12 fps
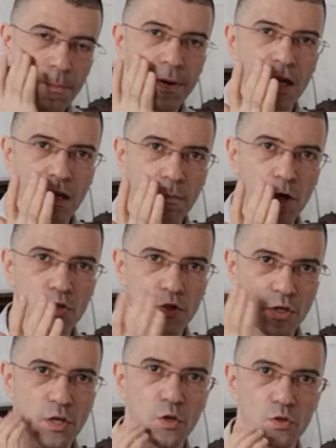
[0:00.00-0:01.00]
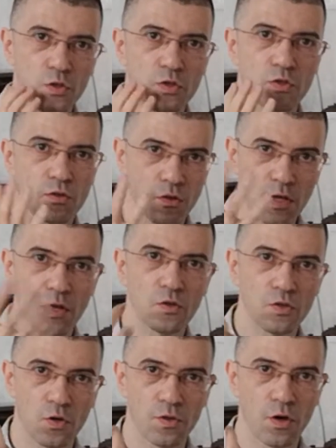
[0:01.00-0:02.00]
pretty much you can use it
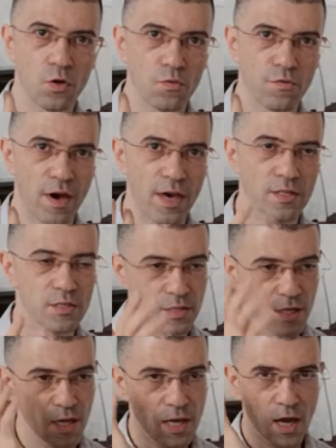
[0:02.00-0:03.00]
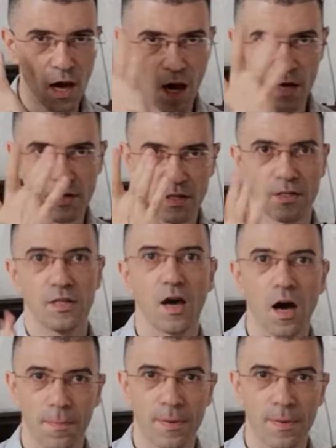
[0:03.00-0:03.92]
on the whole face, other than the upper